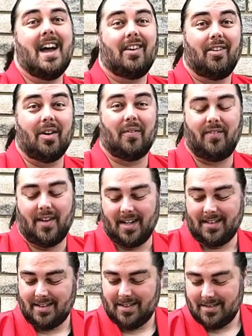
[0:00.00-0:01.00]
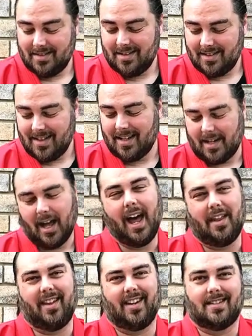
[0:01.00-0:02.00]
A little fun? I
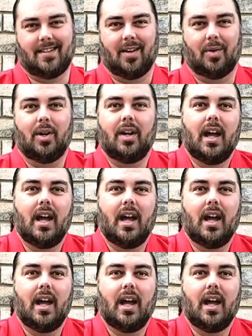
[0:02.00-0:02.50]
think so.